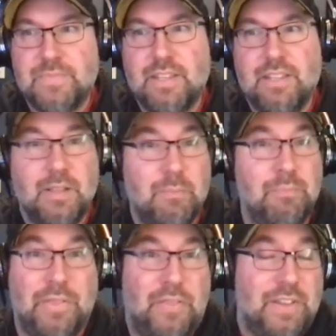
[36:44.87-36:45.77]
But
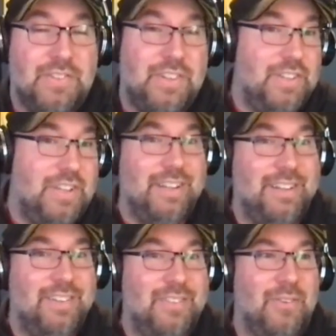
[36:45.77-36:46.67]
the things he
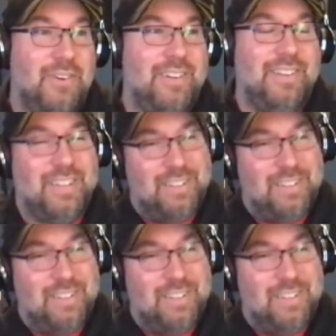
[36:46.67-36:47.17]
did were, I mean,